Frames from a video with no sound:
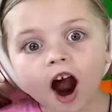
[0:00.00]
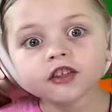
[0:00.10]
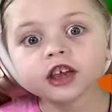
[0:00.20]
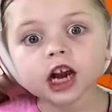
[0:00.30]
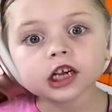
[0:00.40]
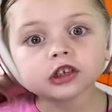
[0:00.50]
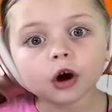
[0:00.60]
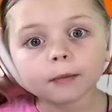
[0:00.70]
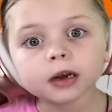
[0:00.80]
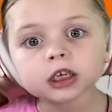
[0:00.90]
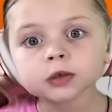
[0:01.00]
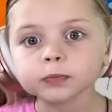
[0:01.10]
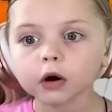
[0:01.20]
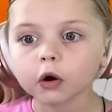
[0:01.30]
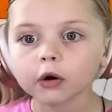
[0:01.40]
I think I saw Miss
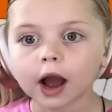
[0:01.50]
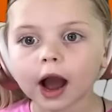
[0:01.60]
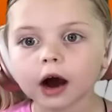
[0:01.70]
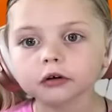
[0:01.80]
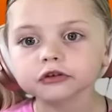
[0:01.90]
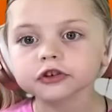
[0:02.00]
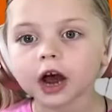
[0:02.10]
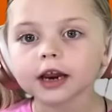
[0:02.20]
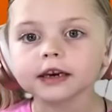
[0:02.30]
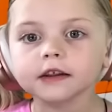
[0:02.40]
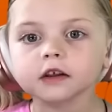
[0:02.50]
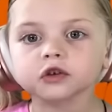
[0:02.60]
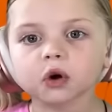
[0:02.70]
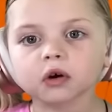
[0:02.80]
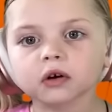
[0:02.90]
Sparkle Cat outside in the
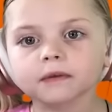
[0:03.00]
soccer